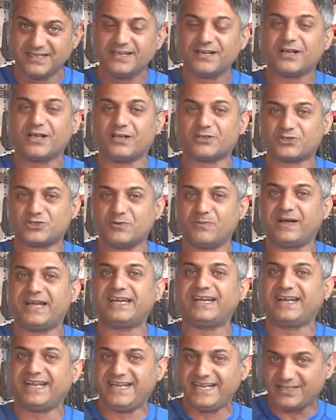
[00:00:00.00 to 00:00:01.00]
Costs you
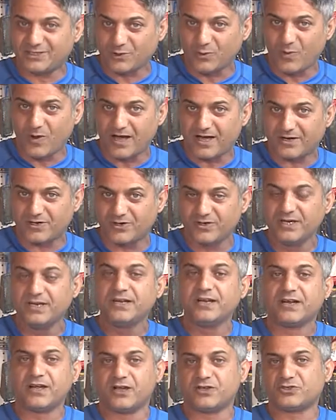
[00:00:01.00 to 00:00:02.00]
money to heat the water,
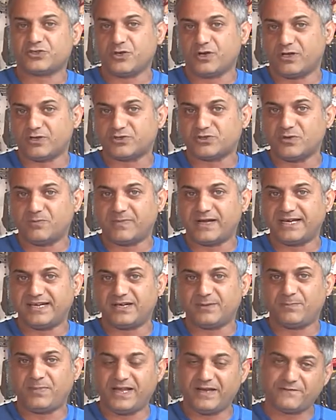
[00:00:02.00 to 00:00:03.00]
costs you also money
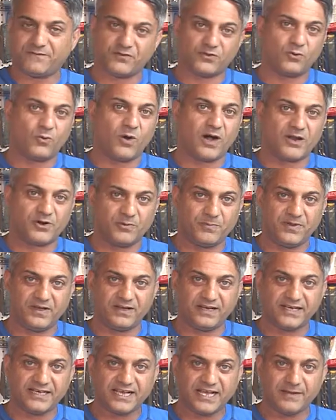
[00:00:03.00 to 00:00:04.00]
to pay for the water
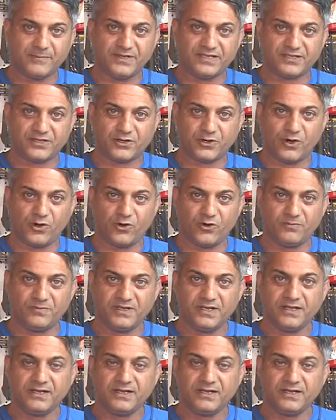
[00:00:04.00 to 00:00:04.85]
bill incoming to the home,